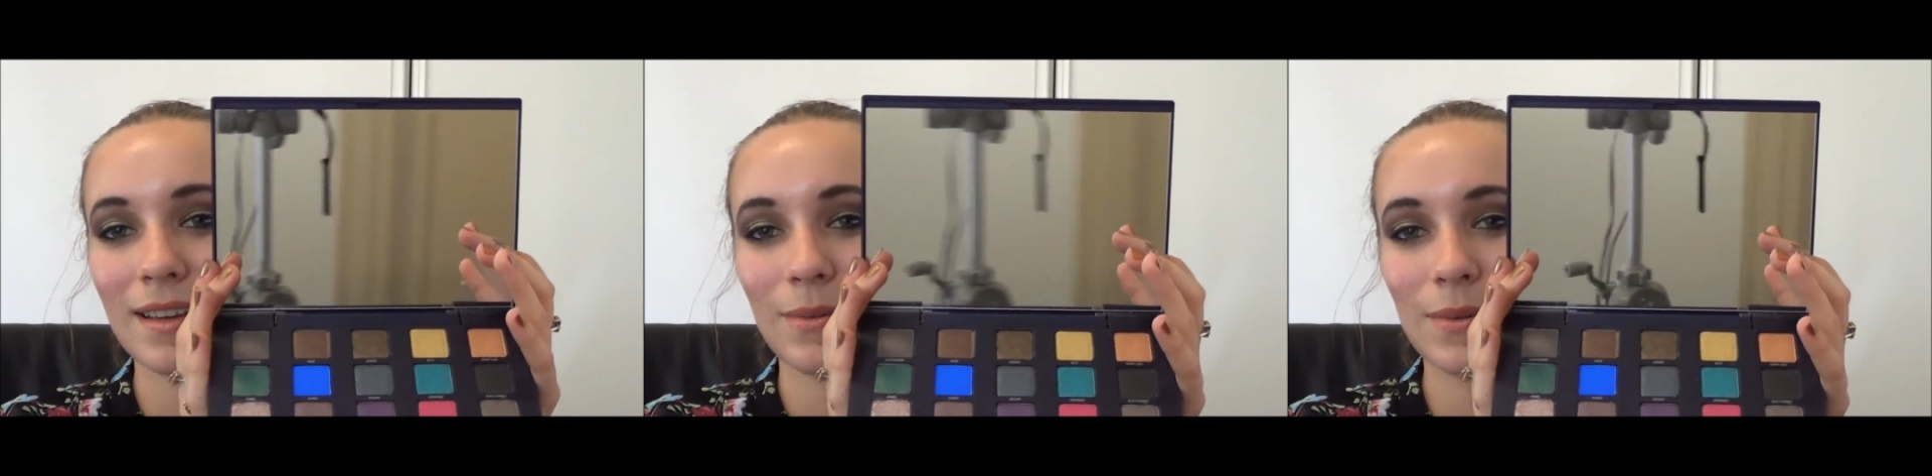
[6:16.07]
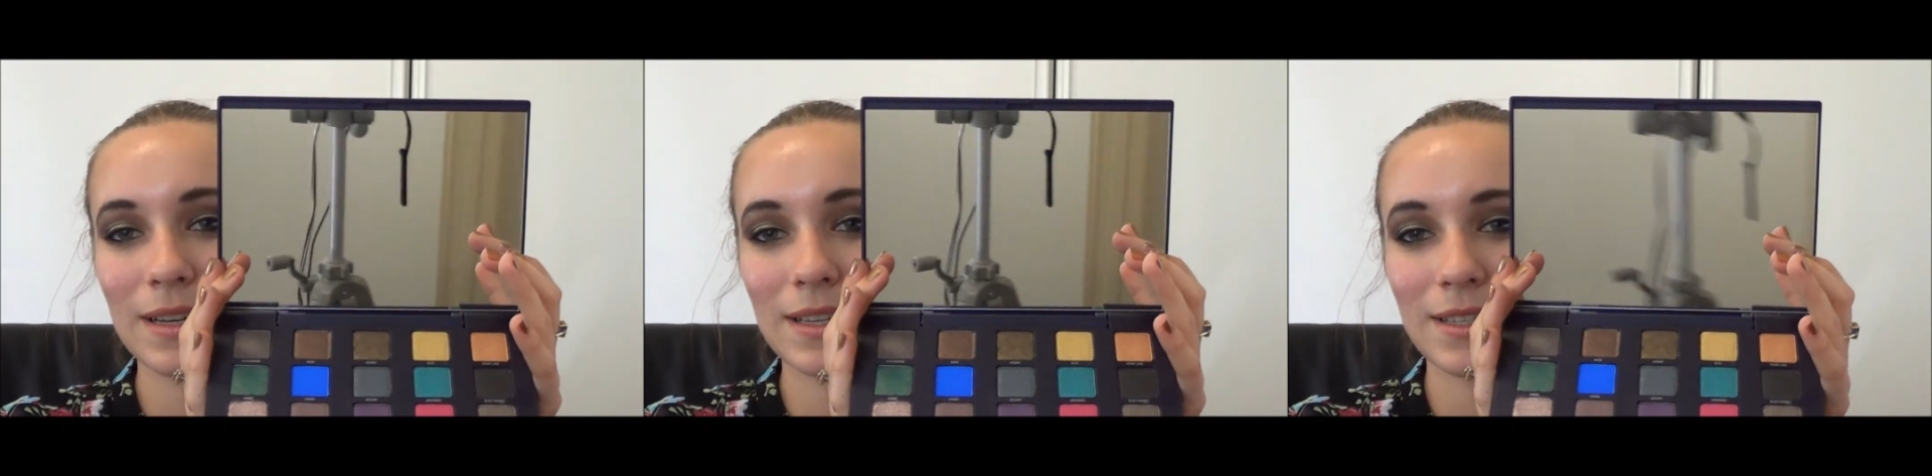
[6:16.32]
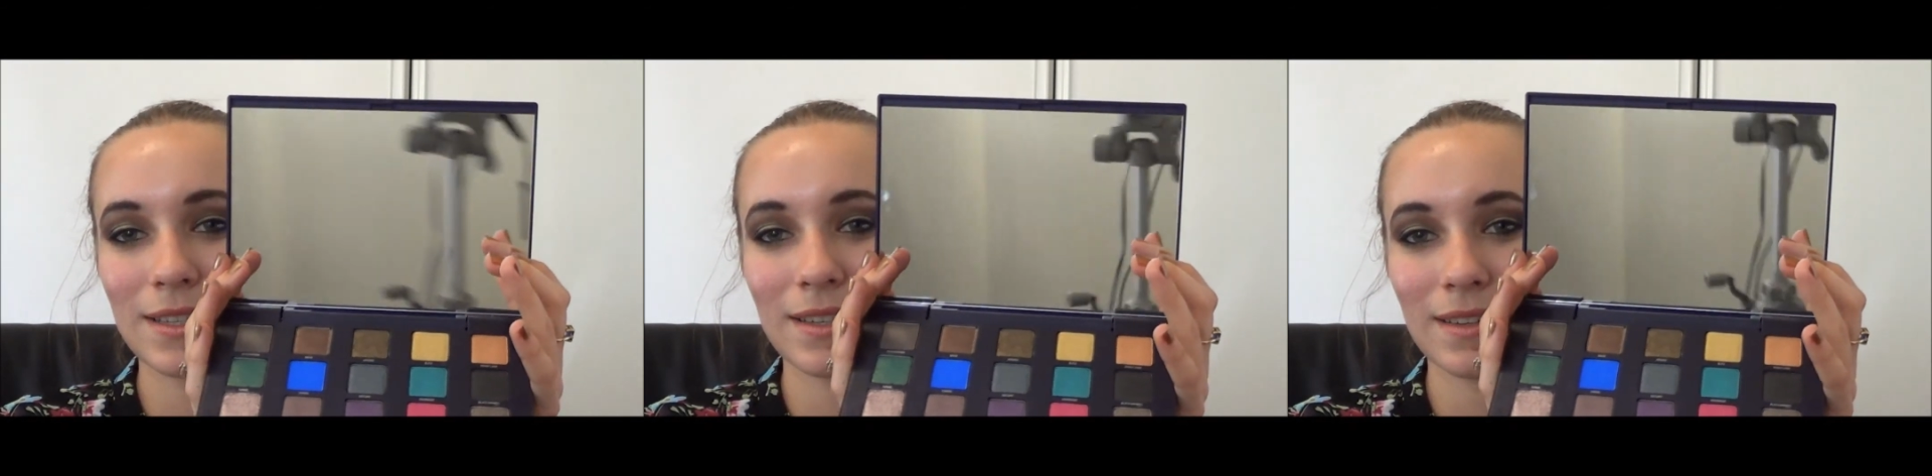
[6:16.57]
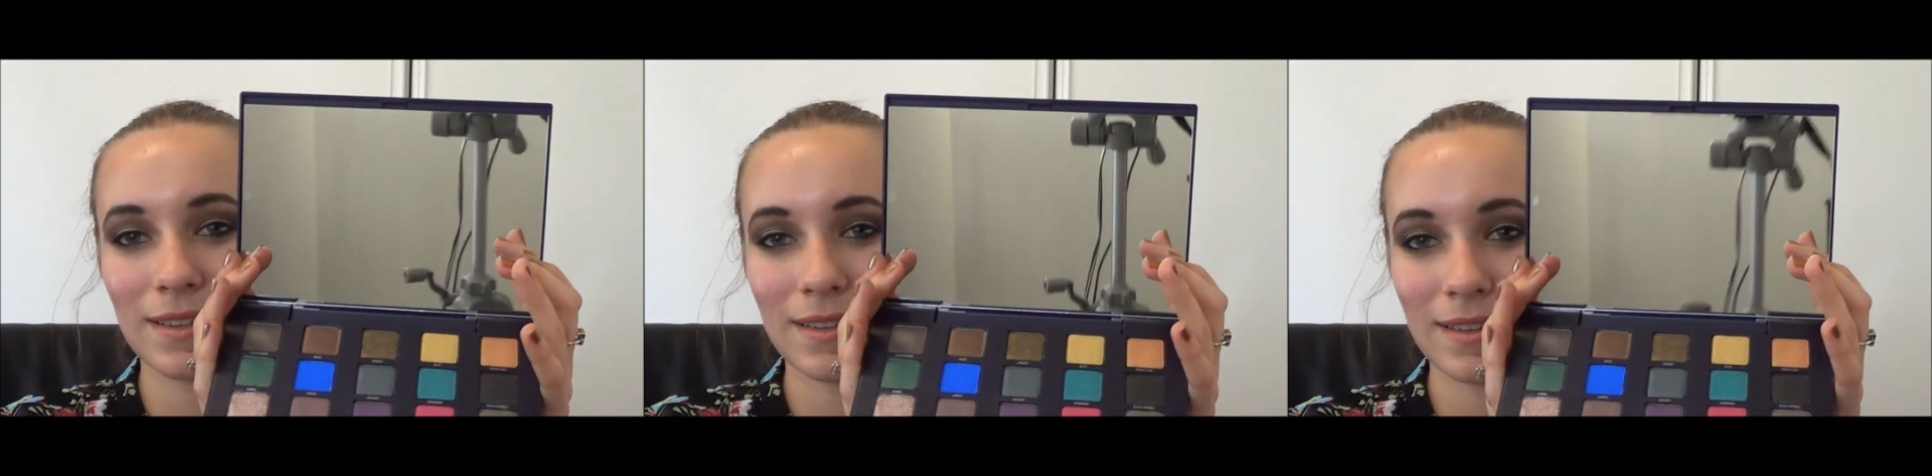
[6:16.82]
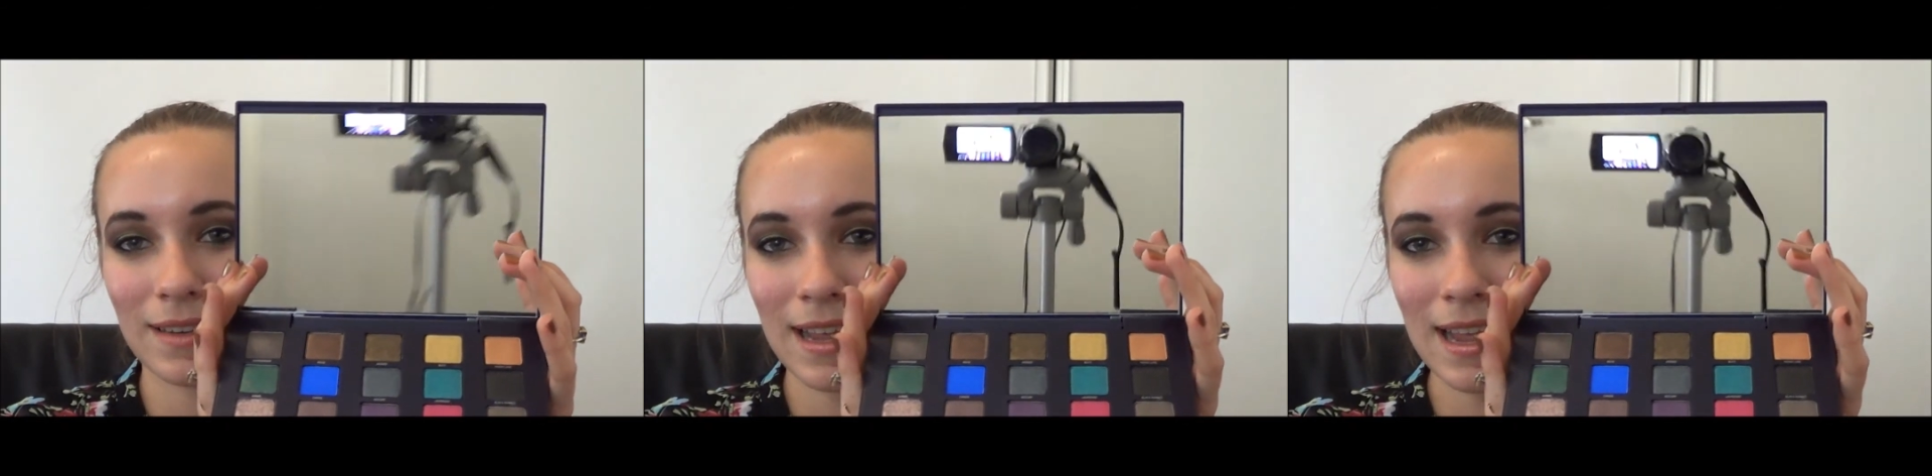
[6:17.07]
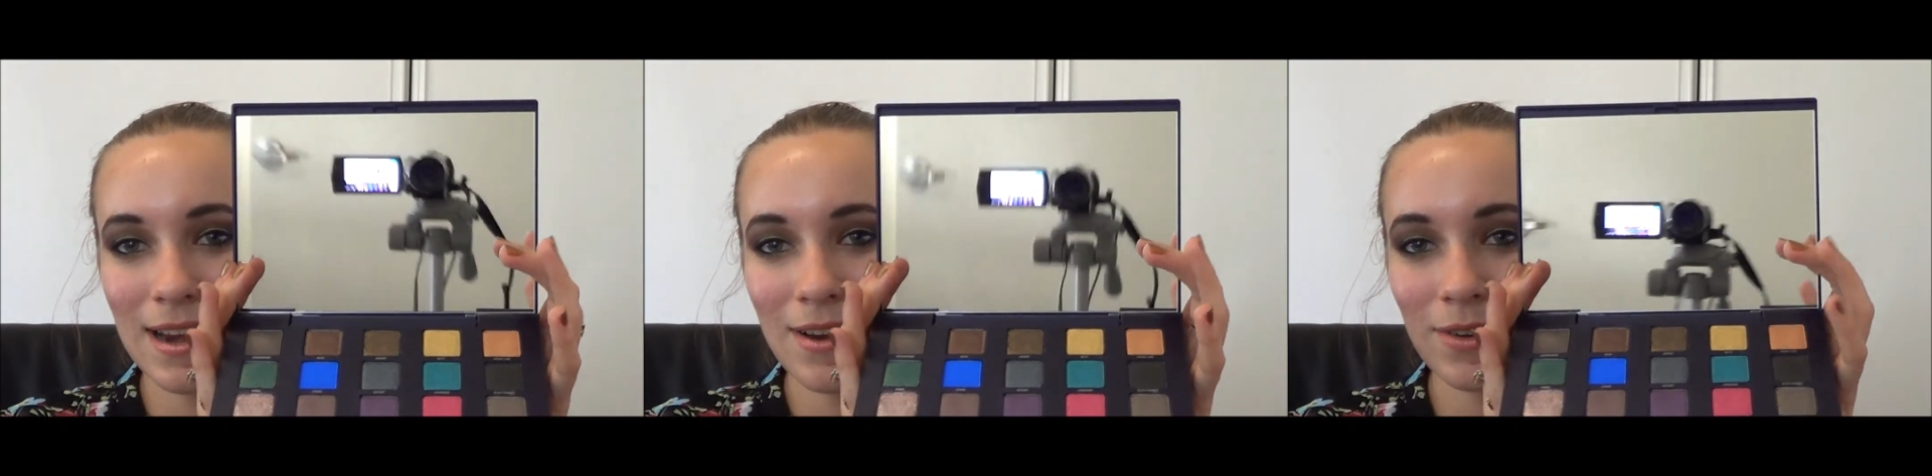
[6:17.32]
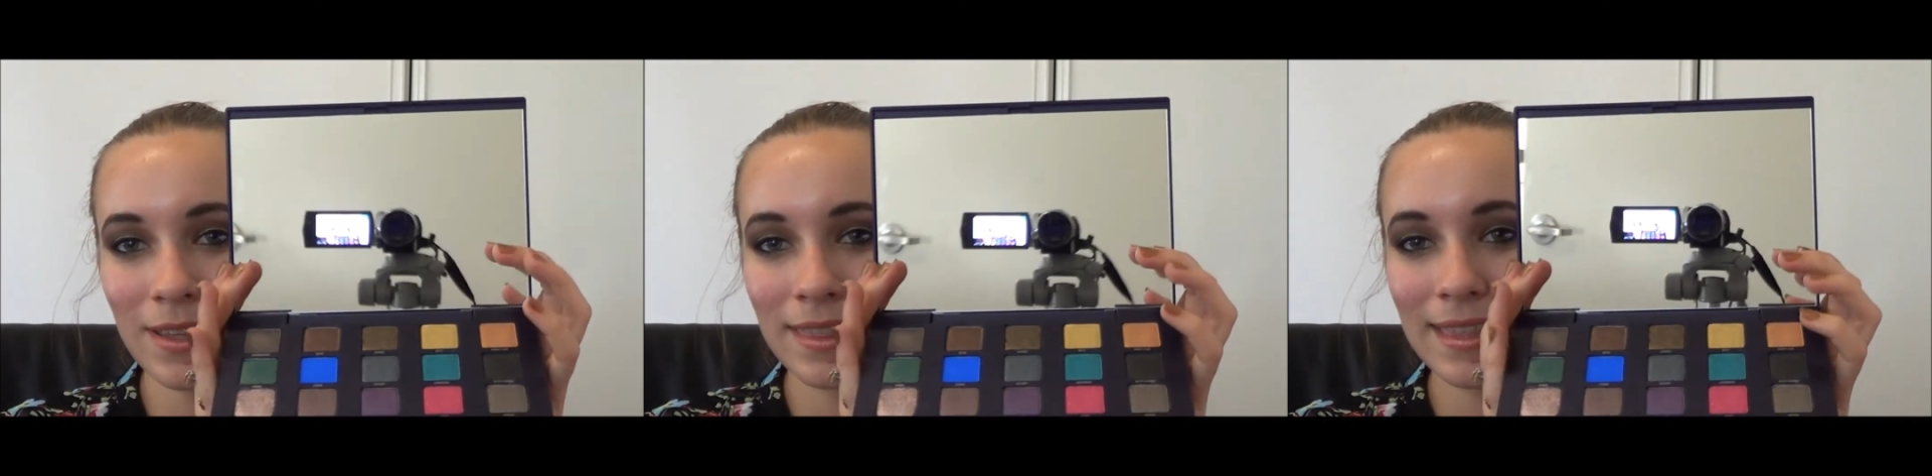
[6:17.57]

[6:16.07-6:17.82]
which, hey look,